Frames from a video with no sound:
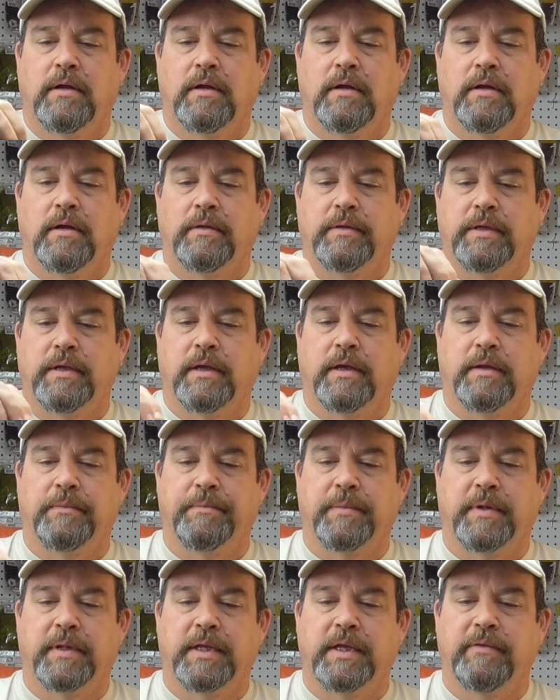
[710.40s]
On the, I
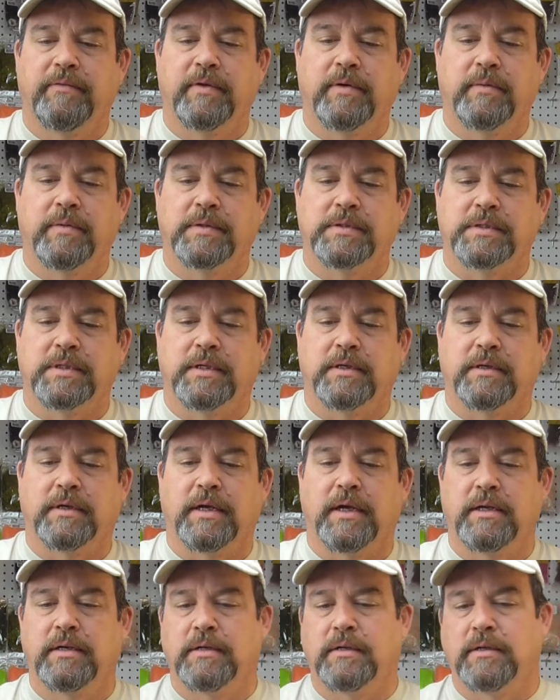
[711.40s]
believe it was a
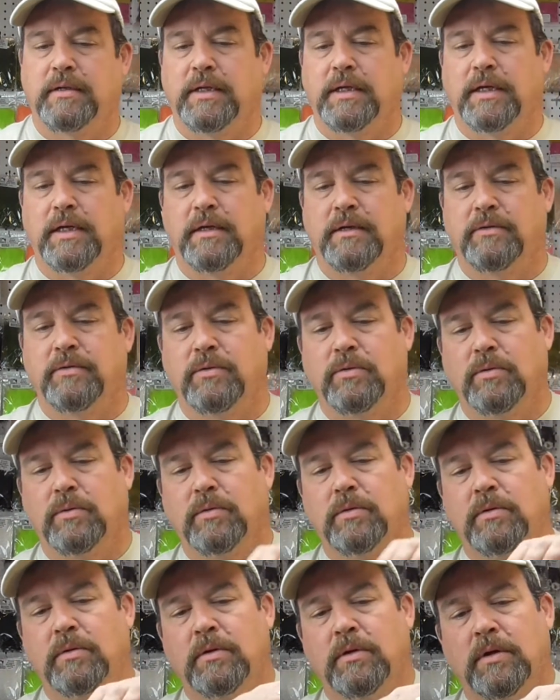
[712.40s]
gun cleaning
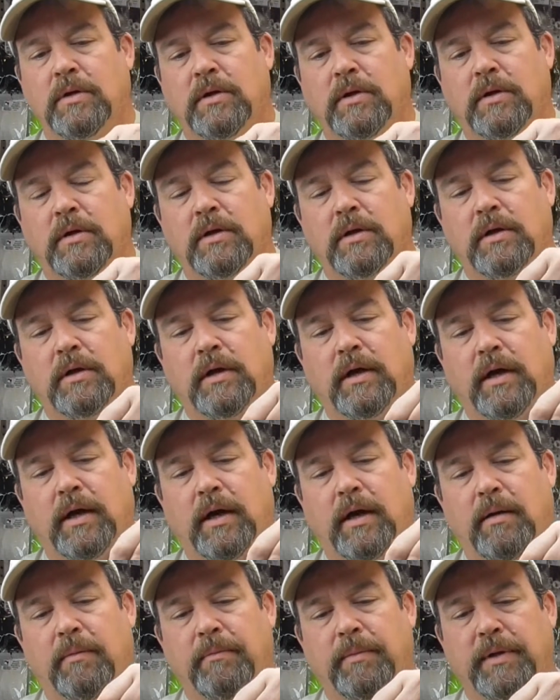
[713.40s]
tool.
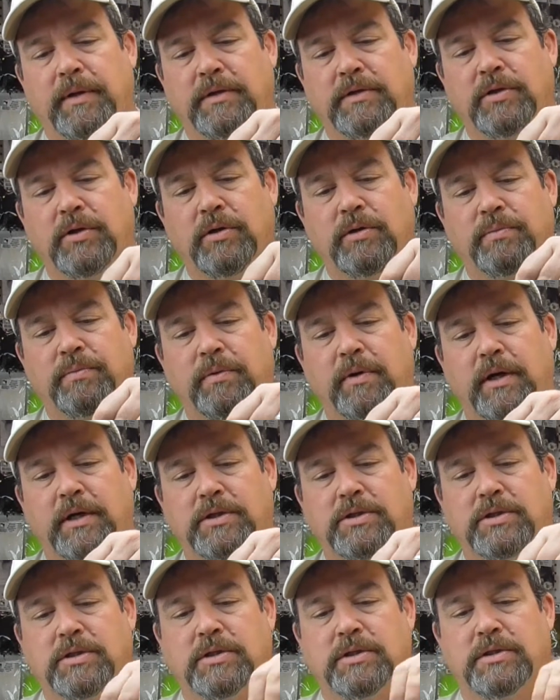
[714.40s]
But
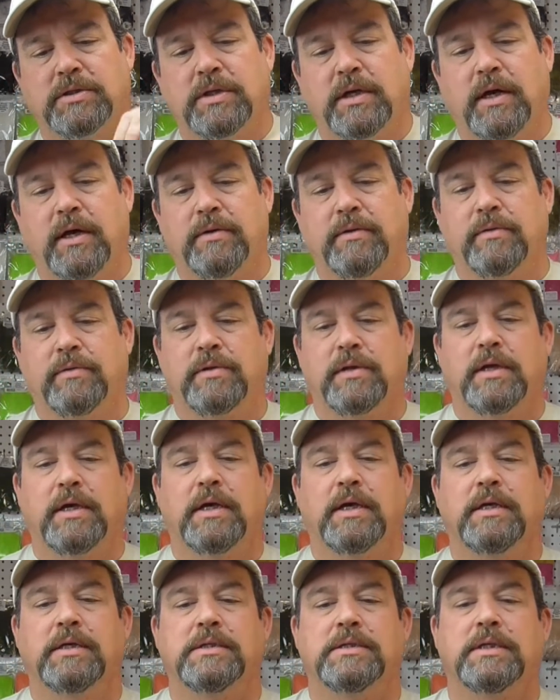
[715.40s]
toothbrushes, other
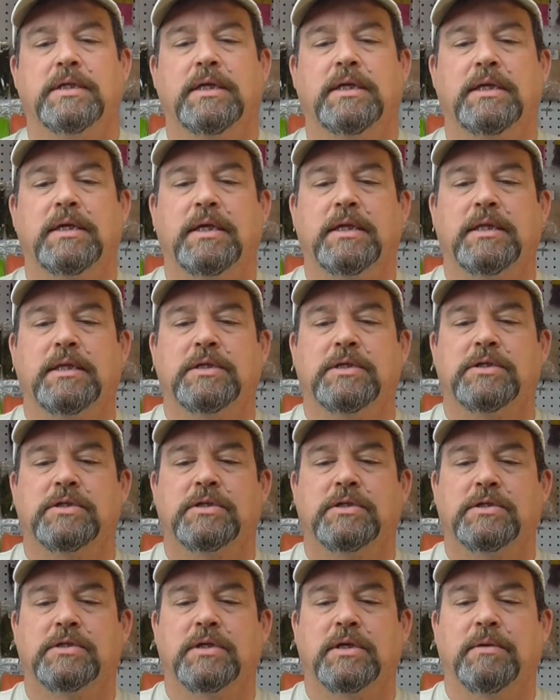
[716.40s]
things, anything that
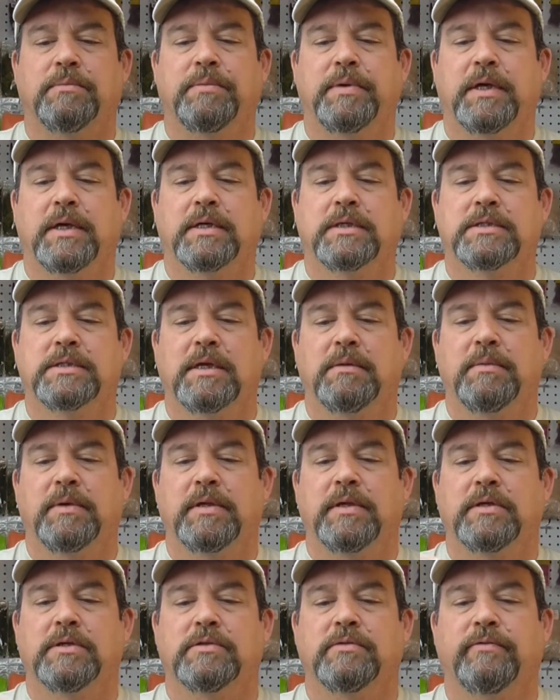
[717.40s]
just is going to pick some
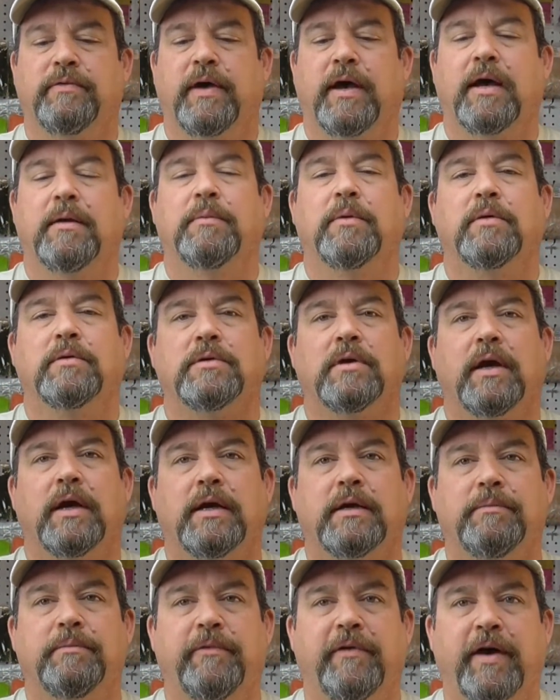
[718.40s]
of those
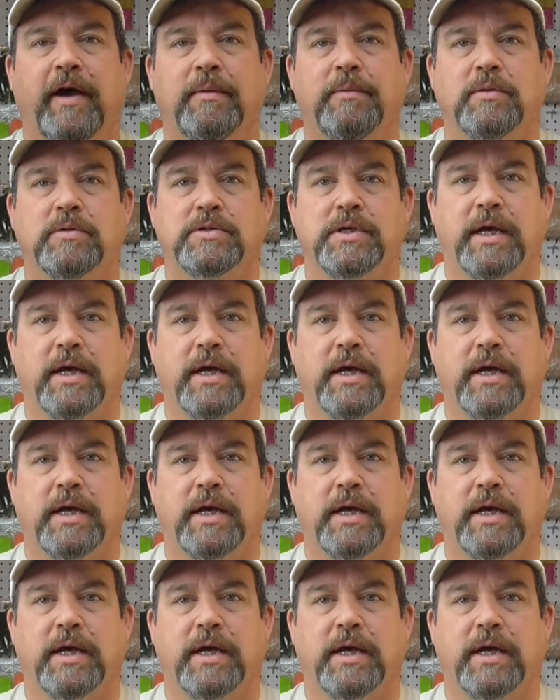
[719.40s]
fibers